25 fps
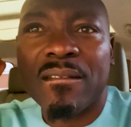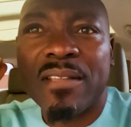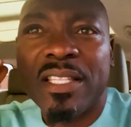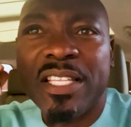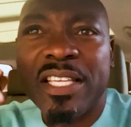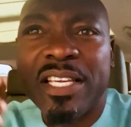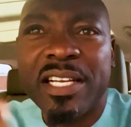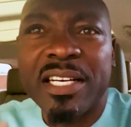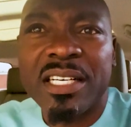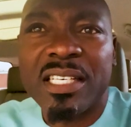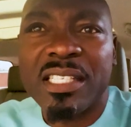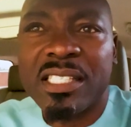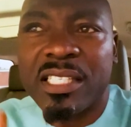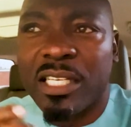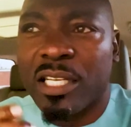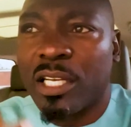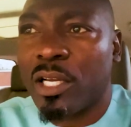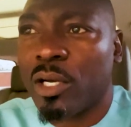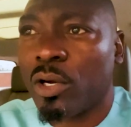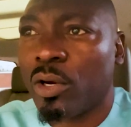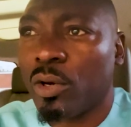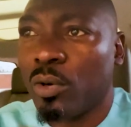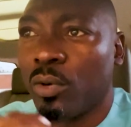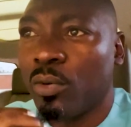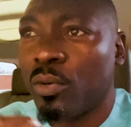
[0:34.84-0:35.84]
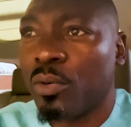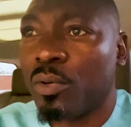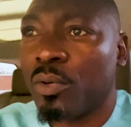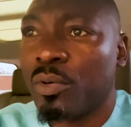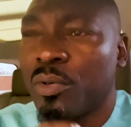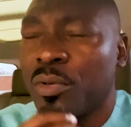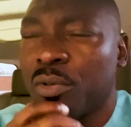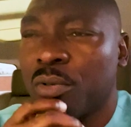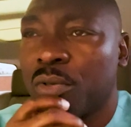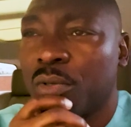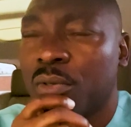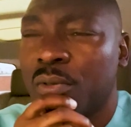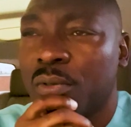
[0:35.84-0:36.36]
Years ago,
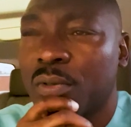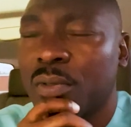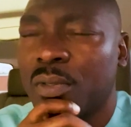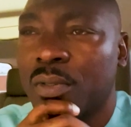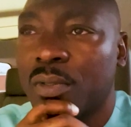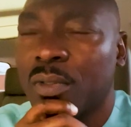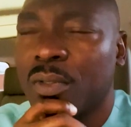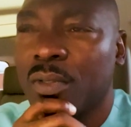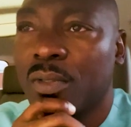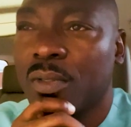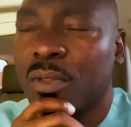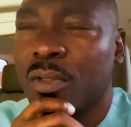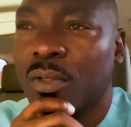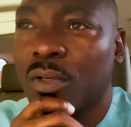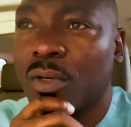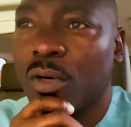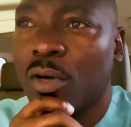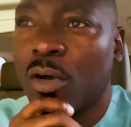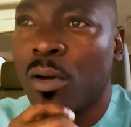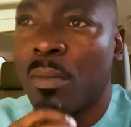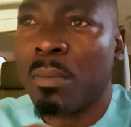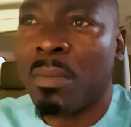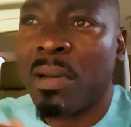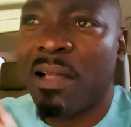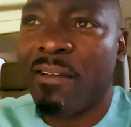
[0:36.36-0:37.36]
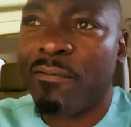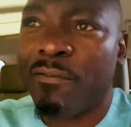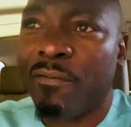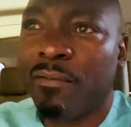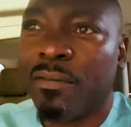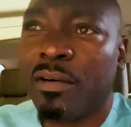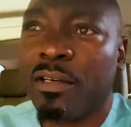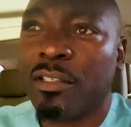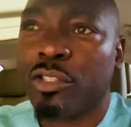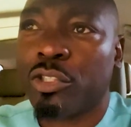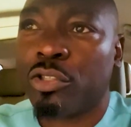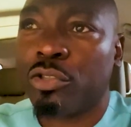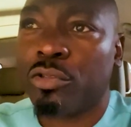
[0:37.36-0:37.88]
on my
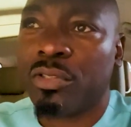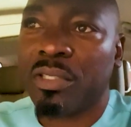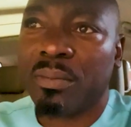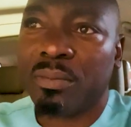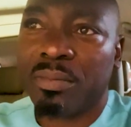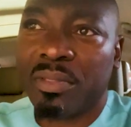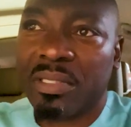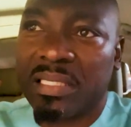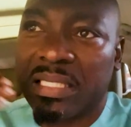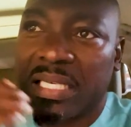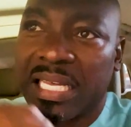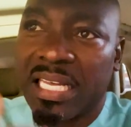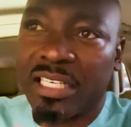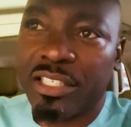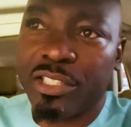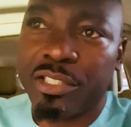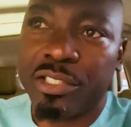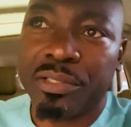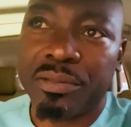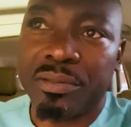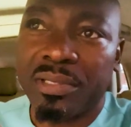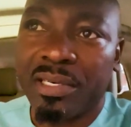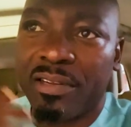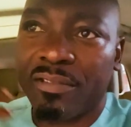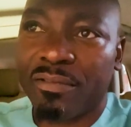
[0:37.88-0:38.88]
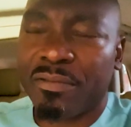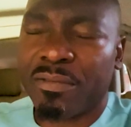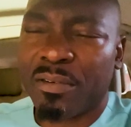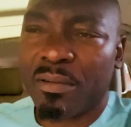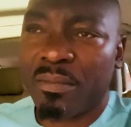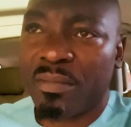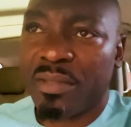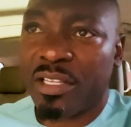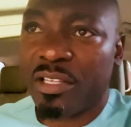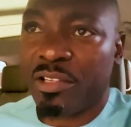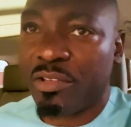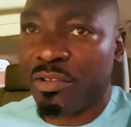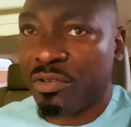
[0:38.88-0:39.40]
first trip to Nigeria
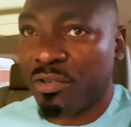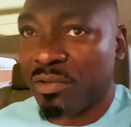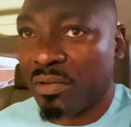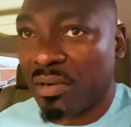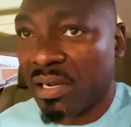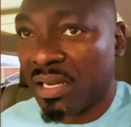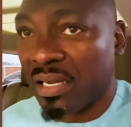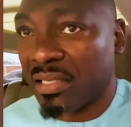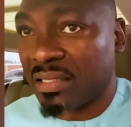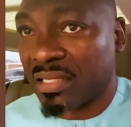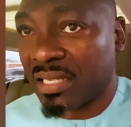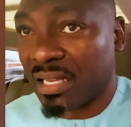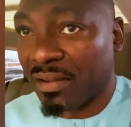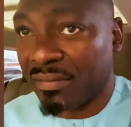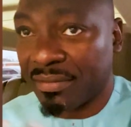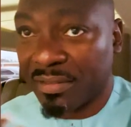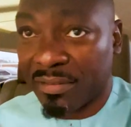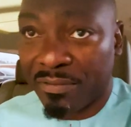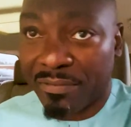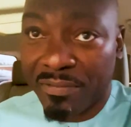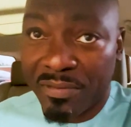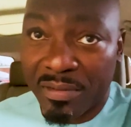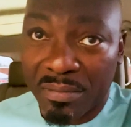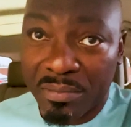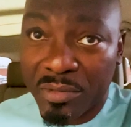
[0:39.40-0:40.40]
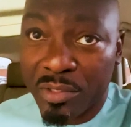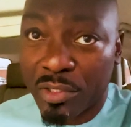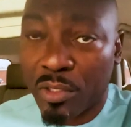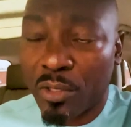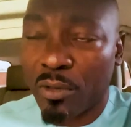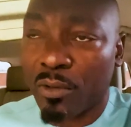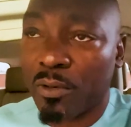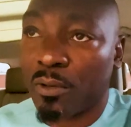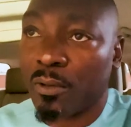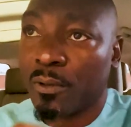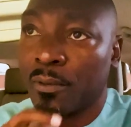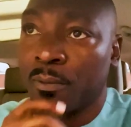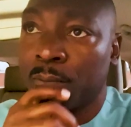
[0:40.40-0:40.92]
from the US after film
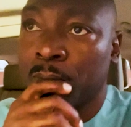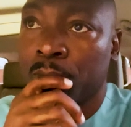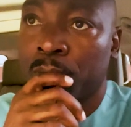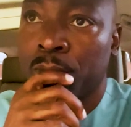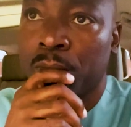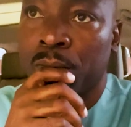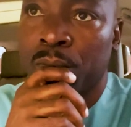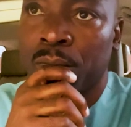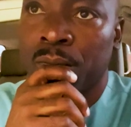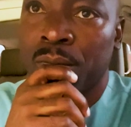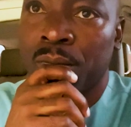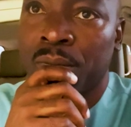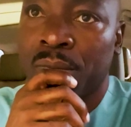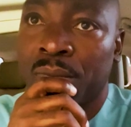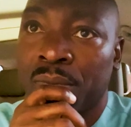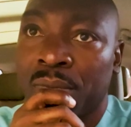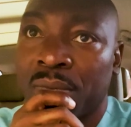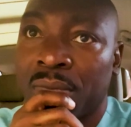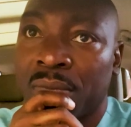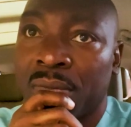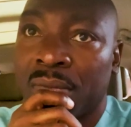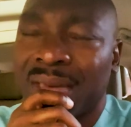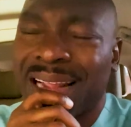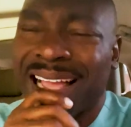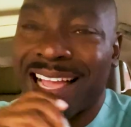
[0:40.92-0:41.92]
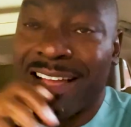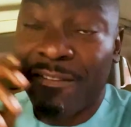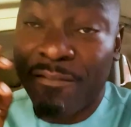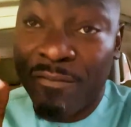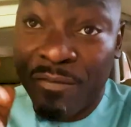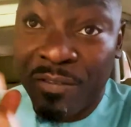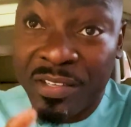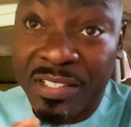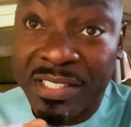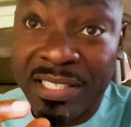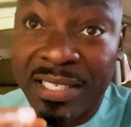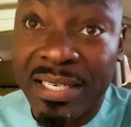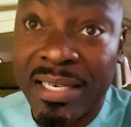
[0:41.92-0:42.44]
school, I
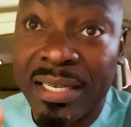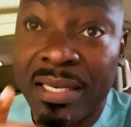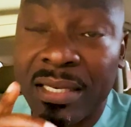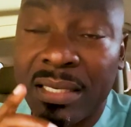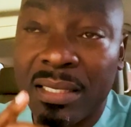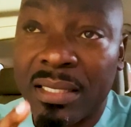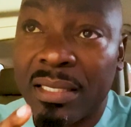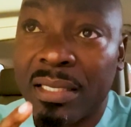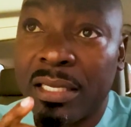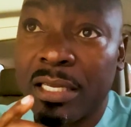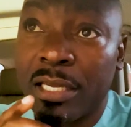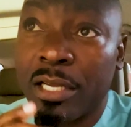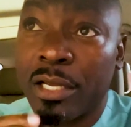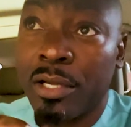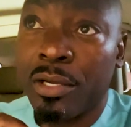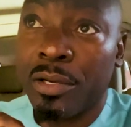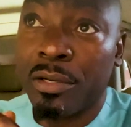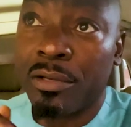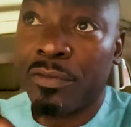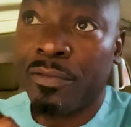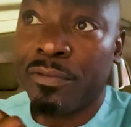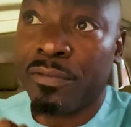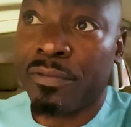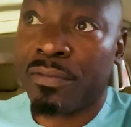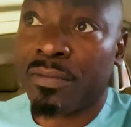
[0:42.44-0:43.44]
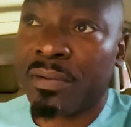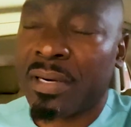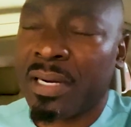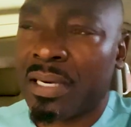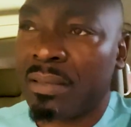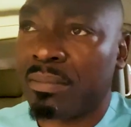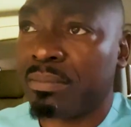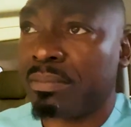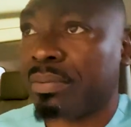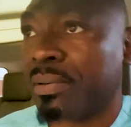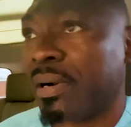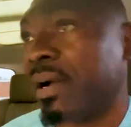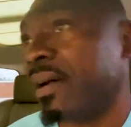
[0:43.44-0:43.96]
visited a good
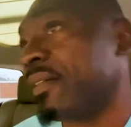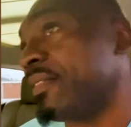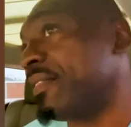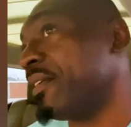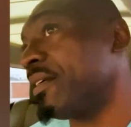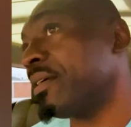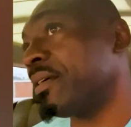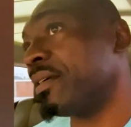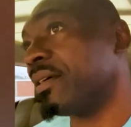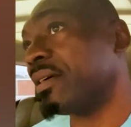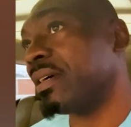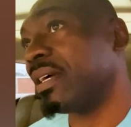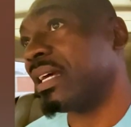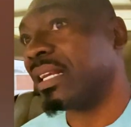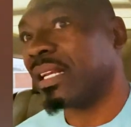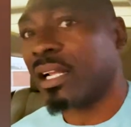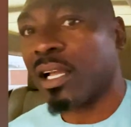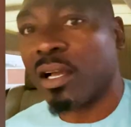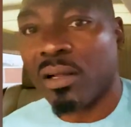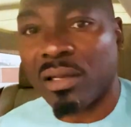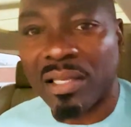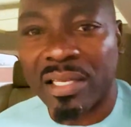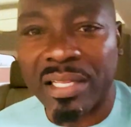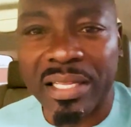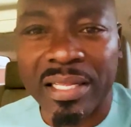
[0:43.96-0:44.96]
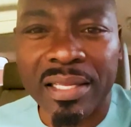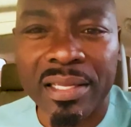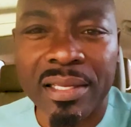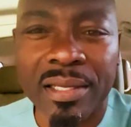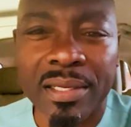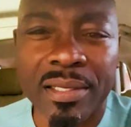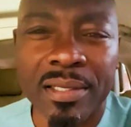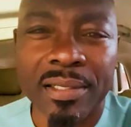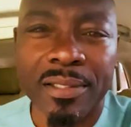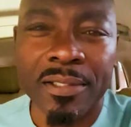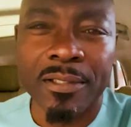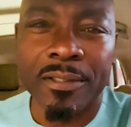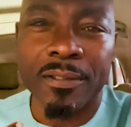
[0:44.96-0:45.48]
friend, brother, and colleague
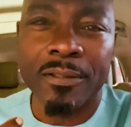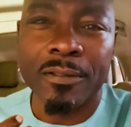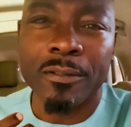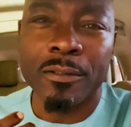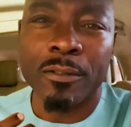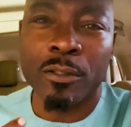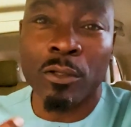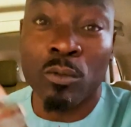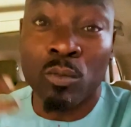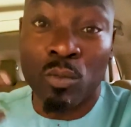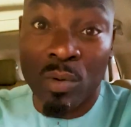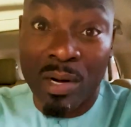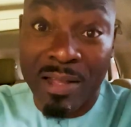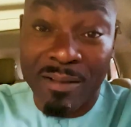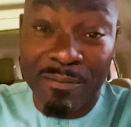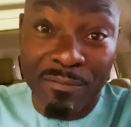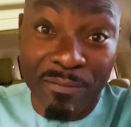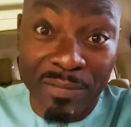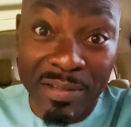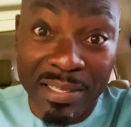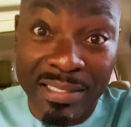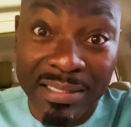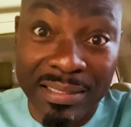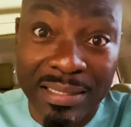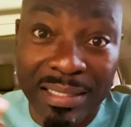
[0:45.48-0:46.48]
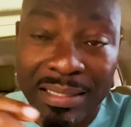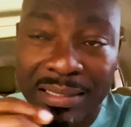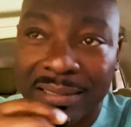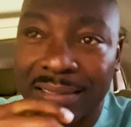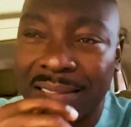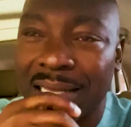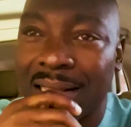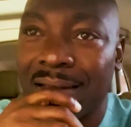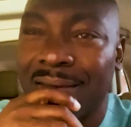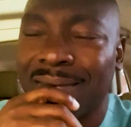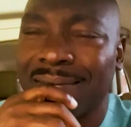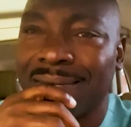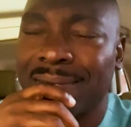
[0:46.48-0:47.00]
somewhere in Festac
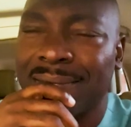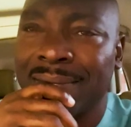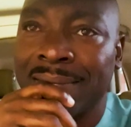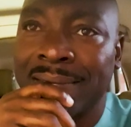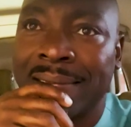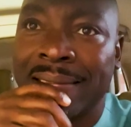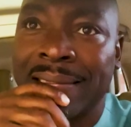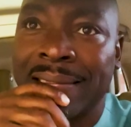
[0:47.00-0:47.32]
Town,